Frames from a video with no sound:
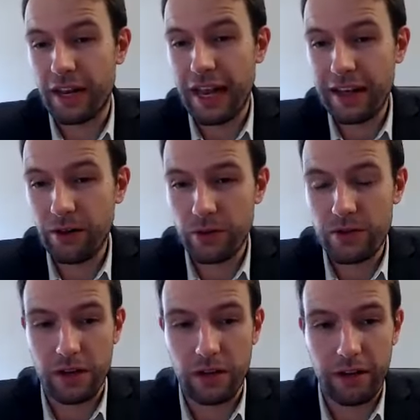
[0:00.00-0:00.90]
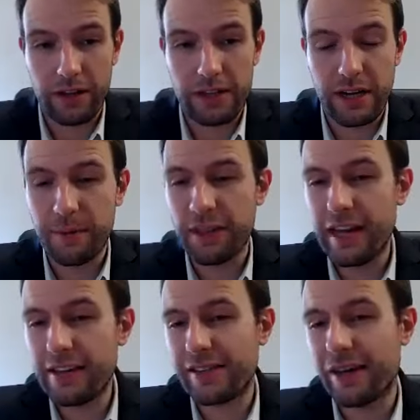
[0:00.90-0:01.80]
the landlords a lot of the time, and
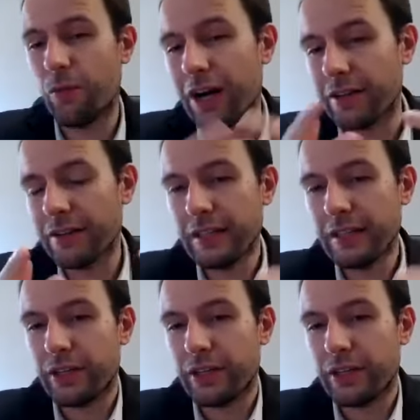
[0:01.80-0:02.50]
they say, well,